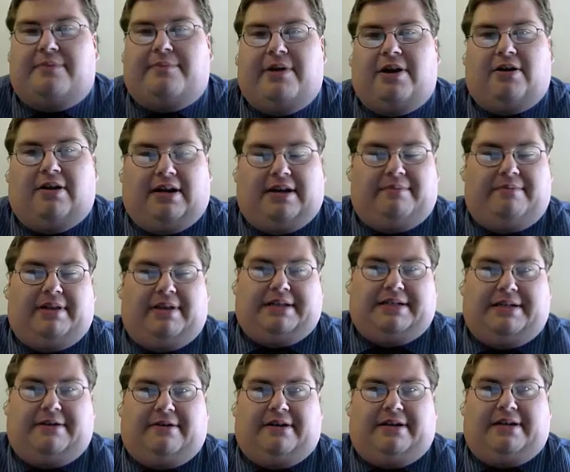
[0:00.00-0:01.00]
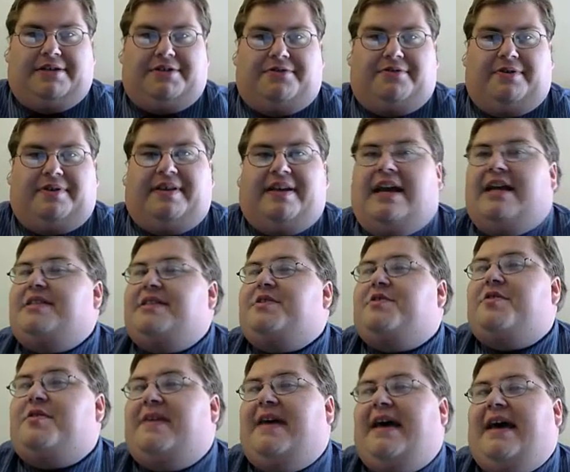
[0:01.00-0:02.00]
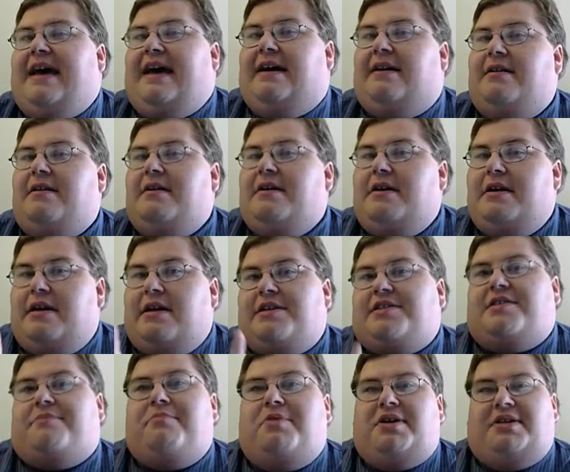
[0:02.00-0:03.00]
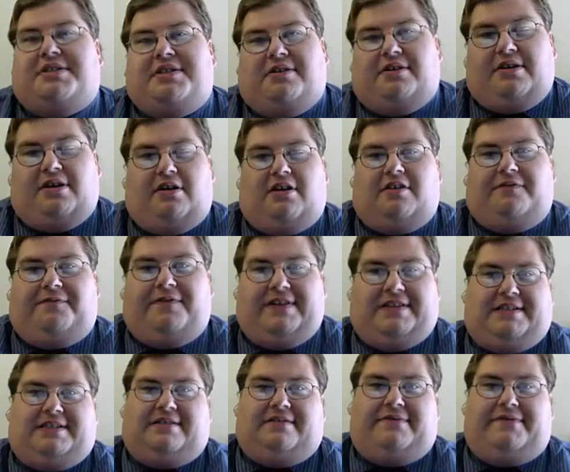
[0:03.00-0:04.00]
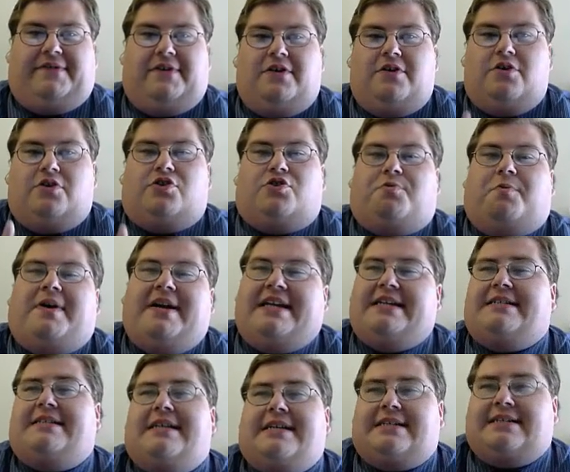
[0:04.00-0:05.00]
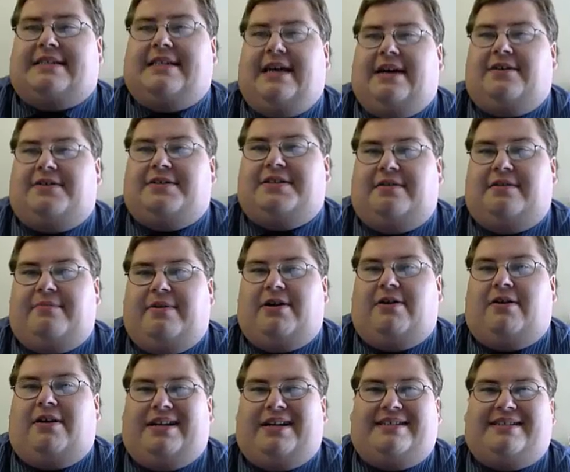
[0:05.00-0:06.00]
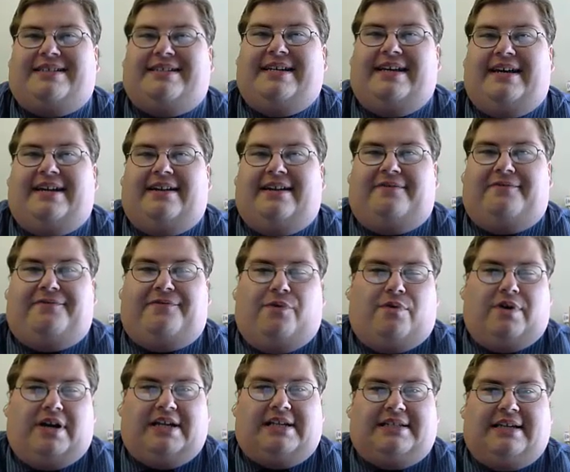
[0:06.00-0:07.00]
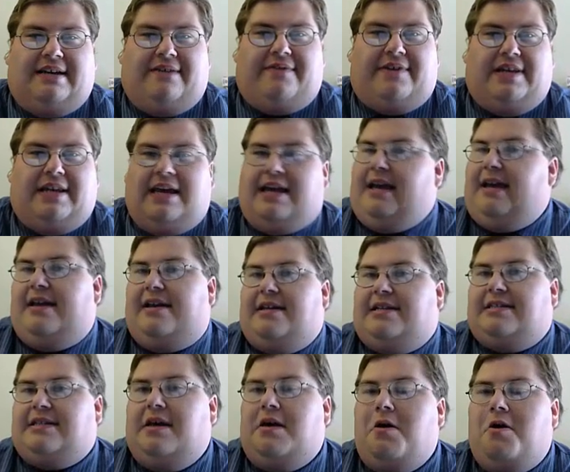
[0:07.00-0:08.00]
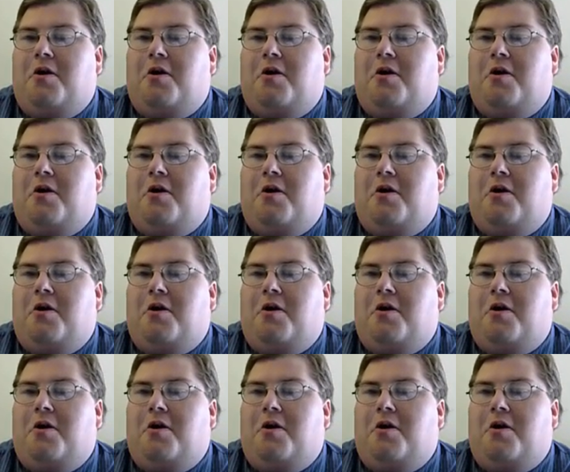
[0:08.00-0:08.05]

American military history? The answer to that is the Meuse-Argonne Offensive. 26,000 Americans dead in 47 days.